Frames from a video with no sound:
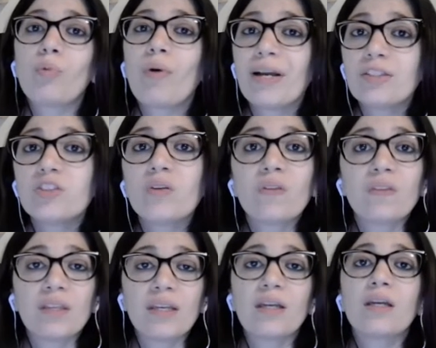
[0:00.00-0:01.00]
Why do you
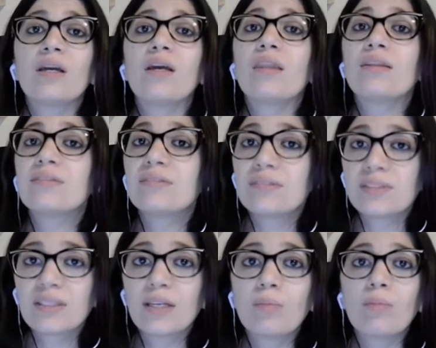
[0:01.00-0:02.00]
think this
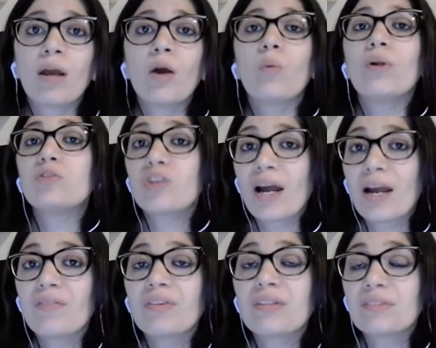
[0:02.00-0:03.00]
team will
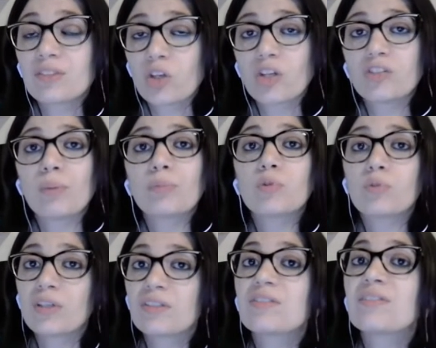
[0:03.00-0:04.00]
drive this startup
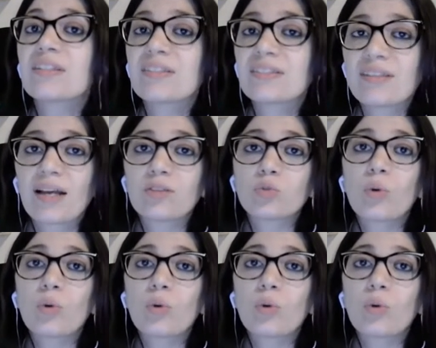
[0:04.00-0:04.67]
towards success?